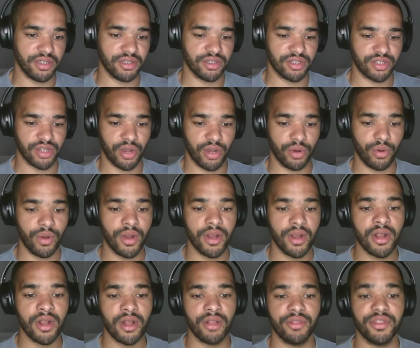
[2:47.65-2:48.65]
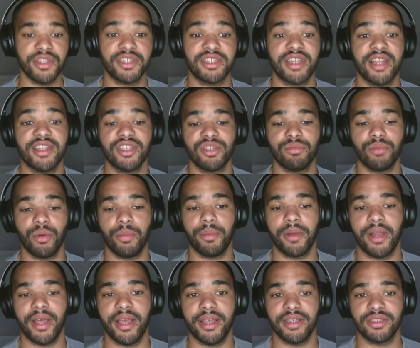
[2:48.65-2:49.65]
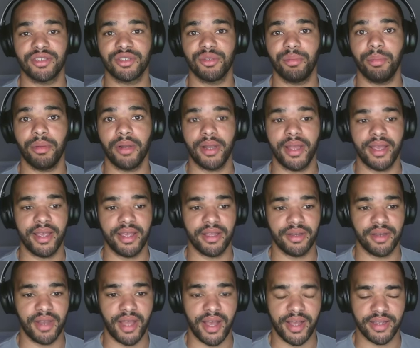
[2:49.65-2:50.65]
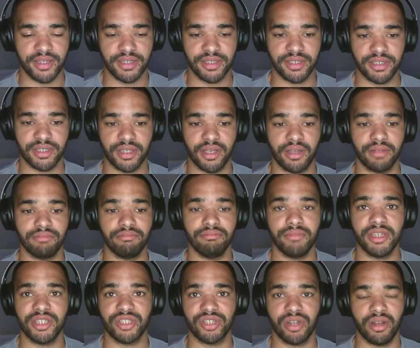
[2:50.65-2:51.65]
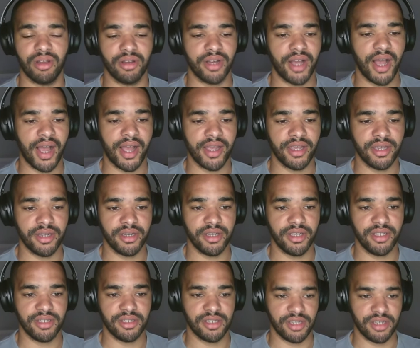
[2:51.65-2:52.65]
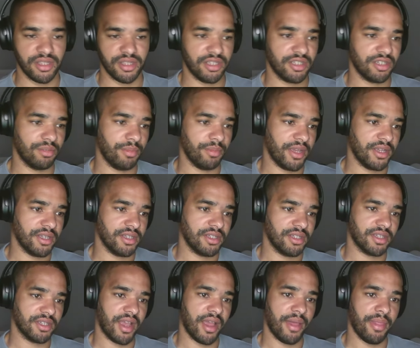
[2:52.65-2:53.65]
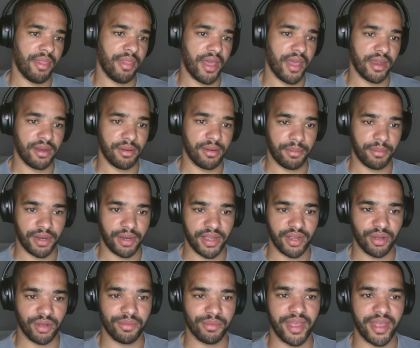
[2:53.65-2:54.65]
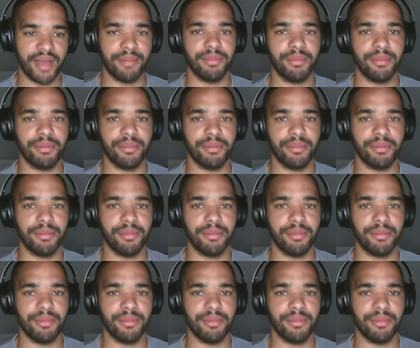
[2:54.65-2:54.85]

So the sensible play is to play a nice mid to long iron into this space and then play up there.